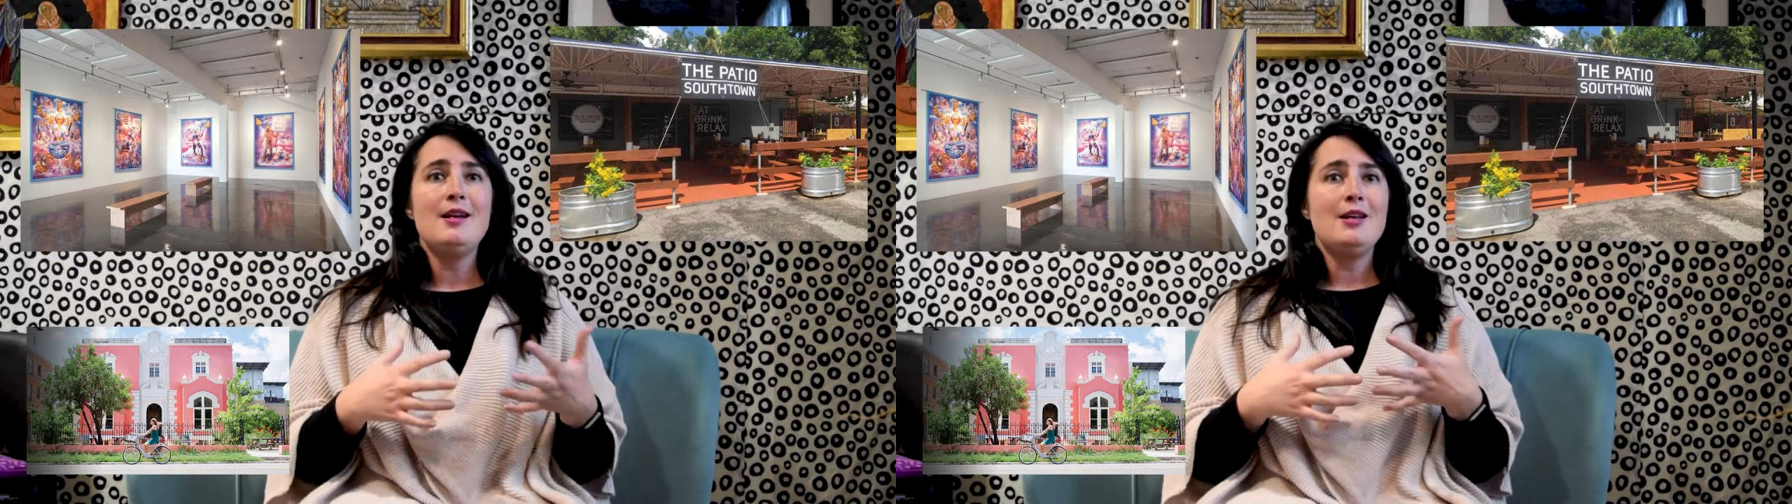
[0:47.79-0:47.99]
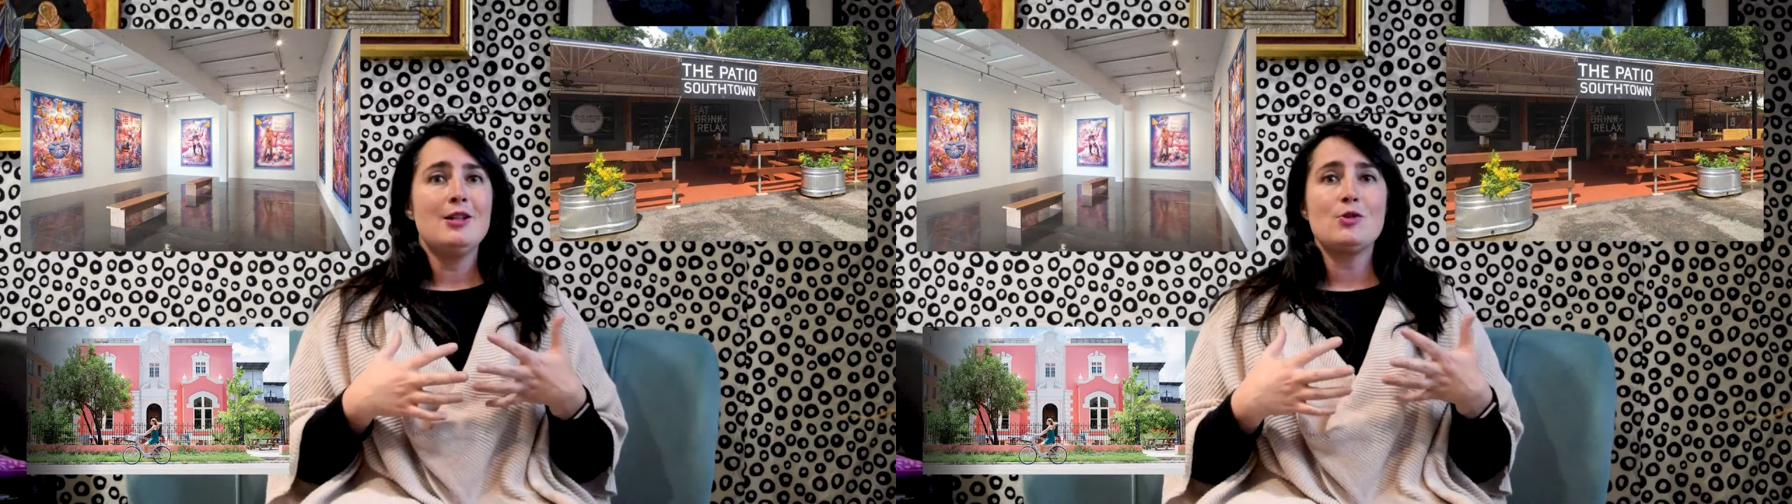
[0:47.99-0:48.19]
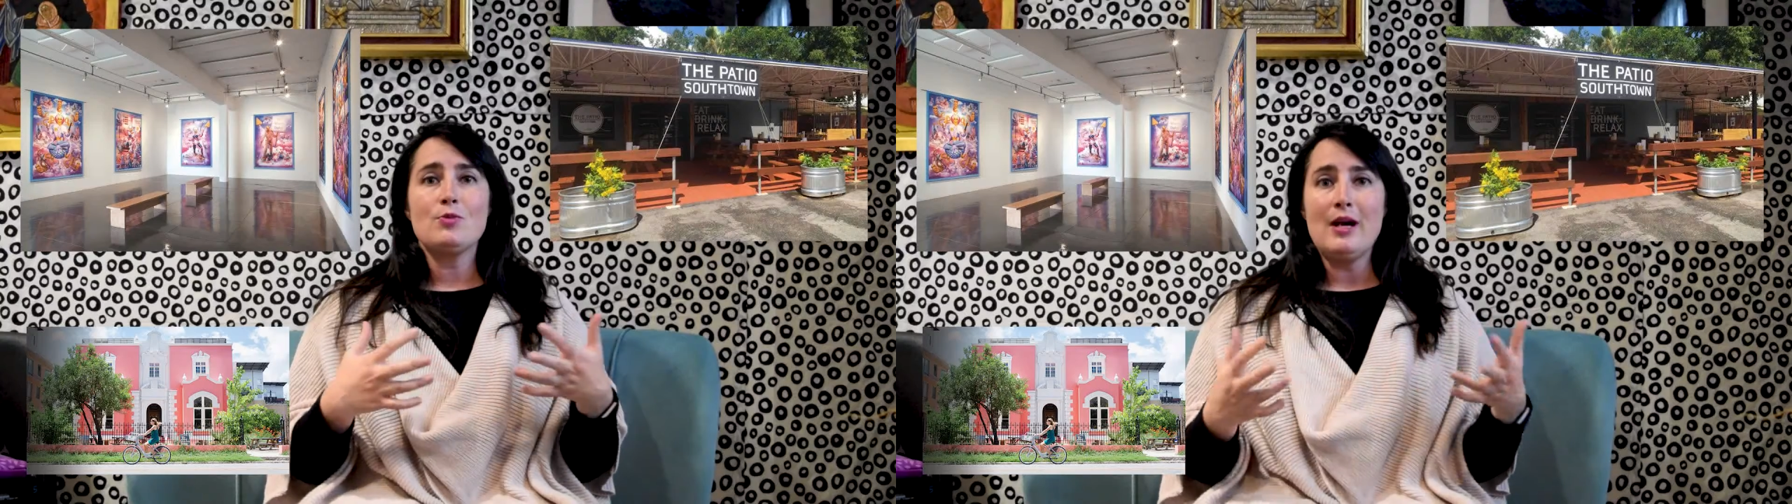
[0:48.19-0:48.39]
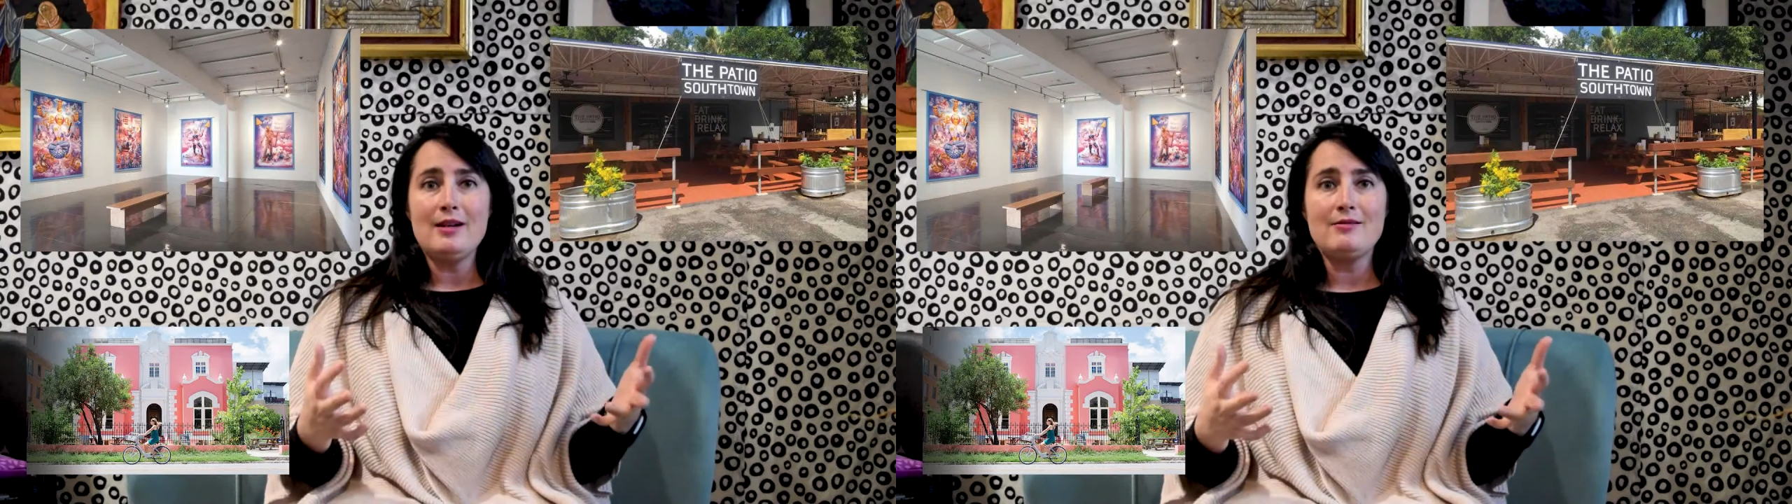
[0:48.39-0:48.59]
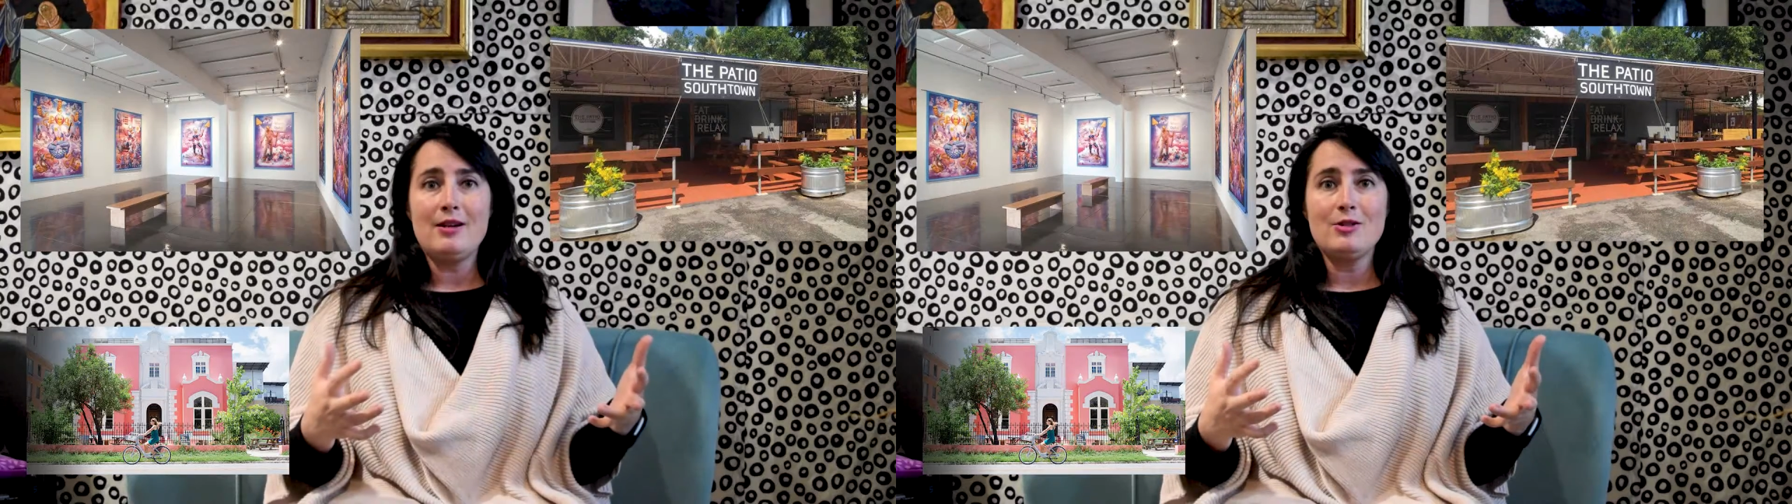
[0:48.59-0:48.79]
that's right
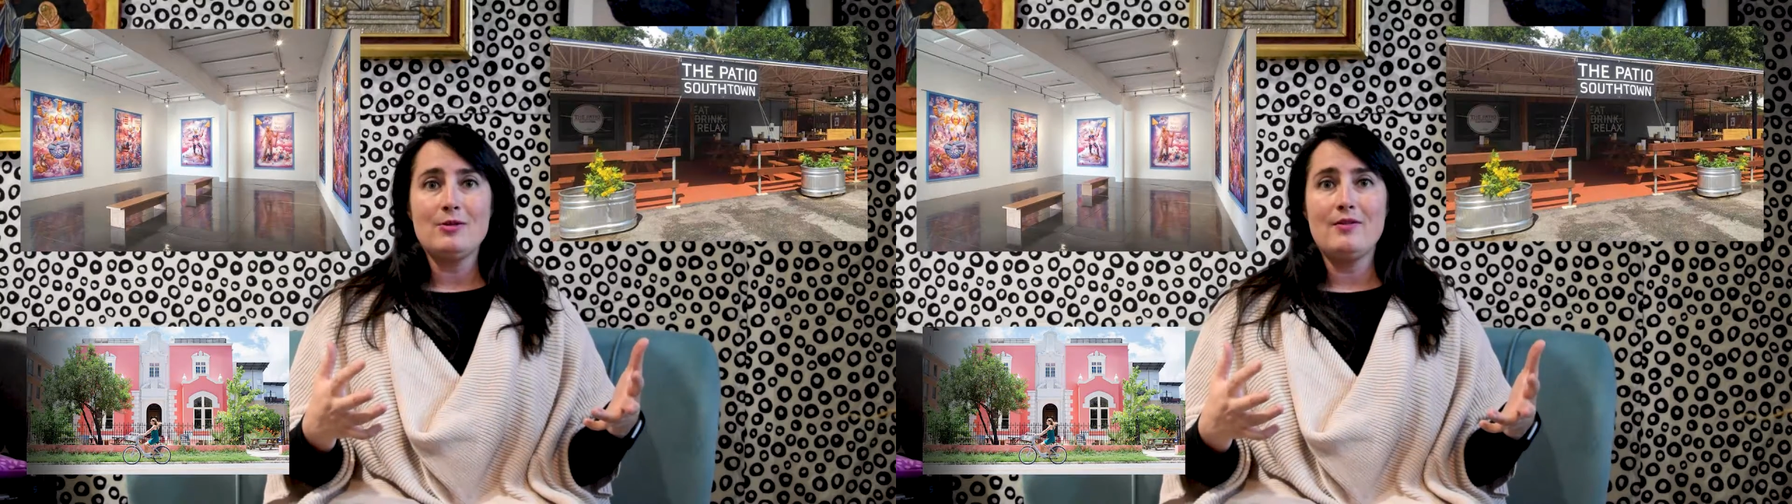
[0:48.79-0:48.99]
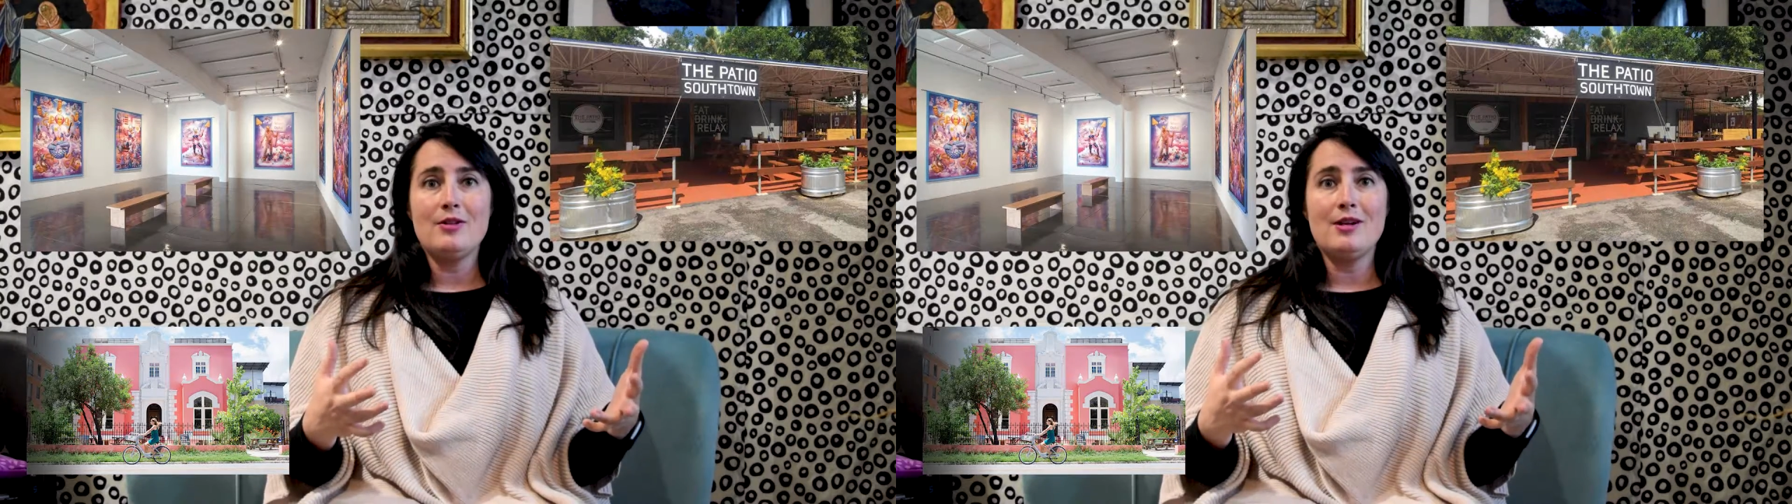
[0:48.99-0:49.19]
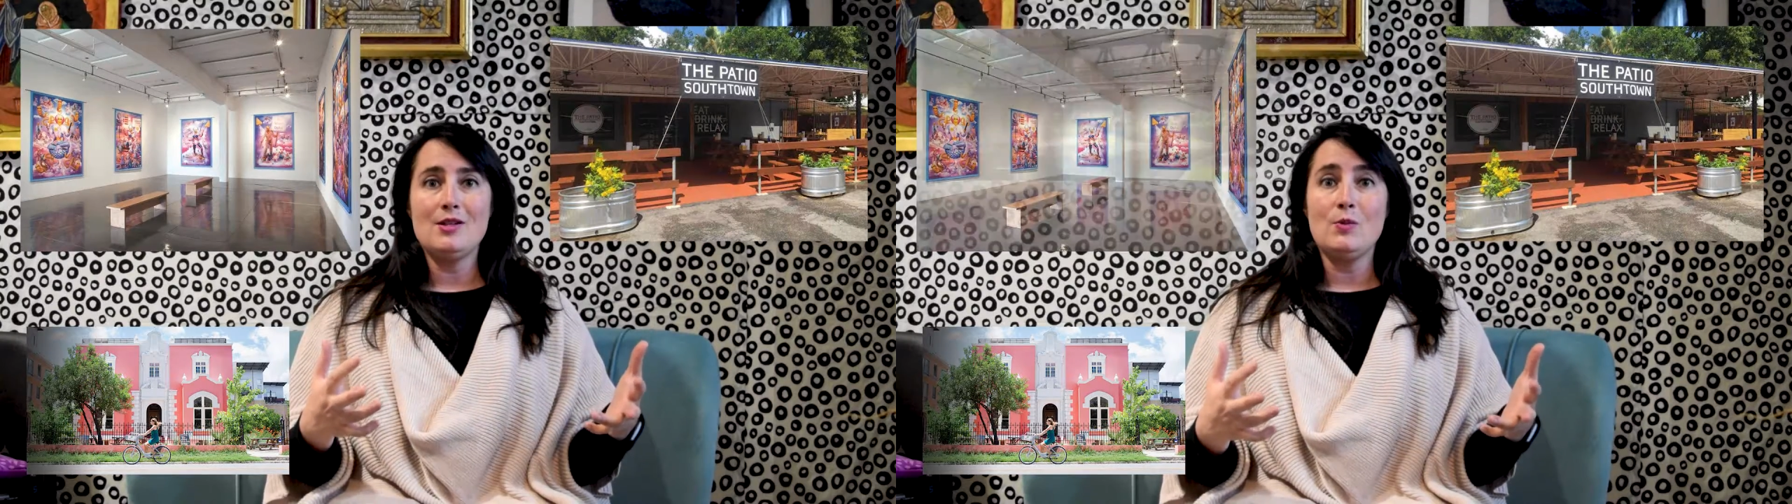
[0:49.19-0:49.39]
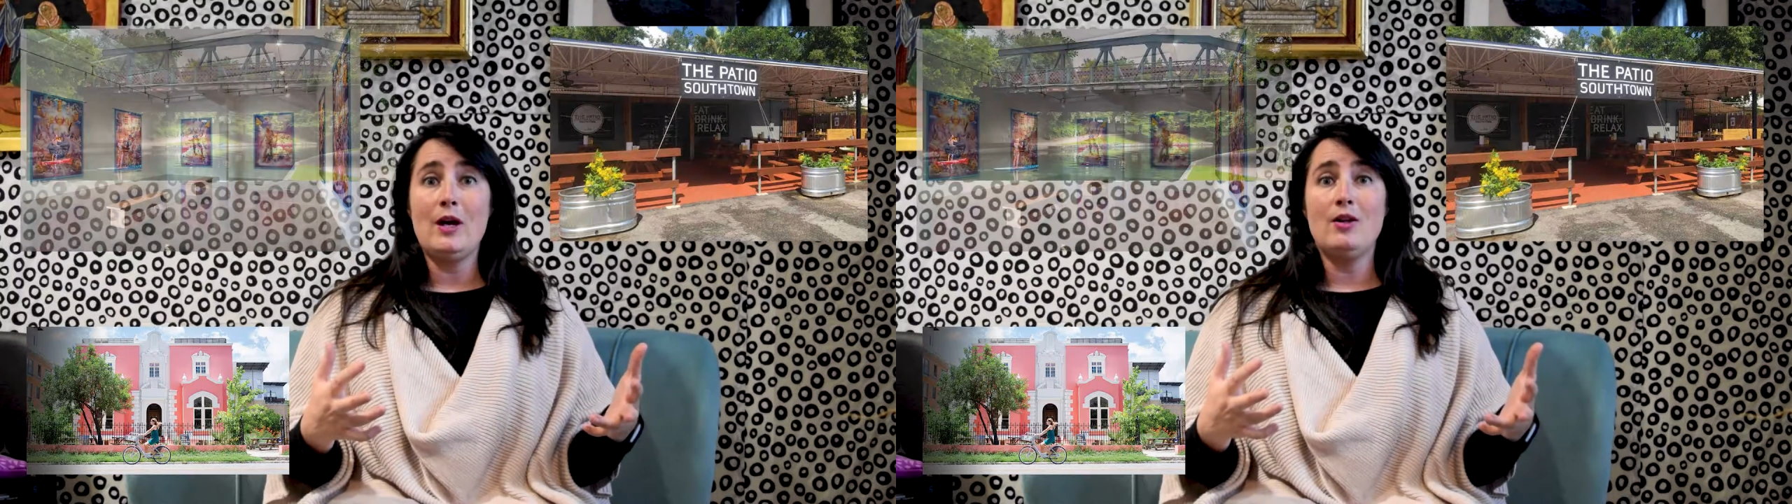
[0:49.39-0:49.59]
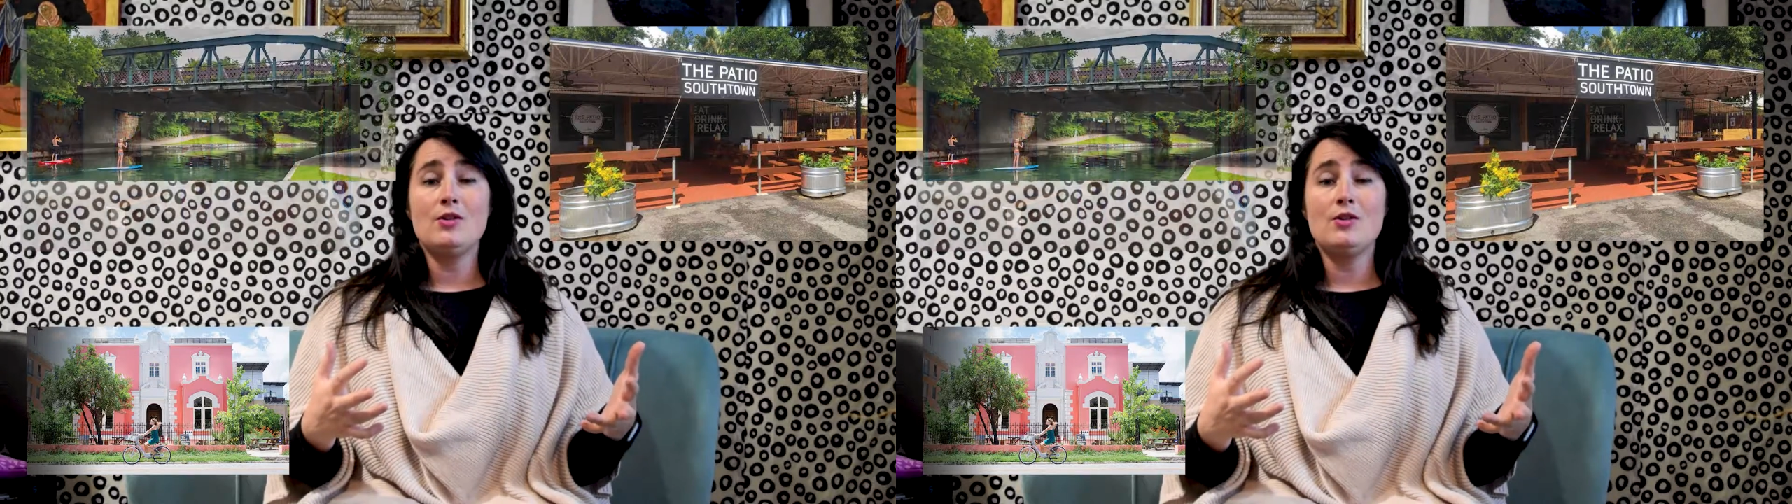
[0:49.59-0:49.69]
along the river as well.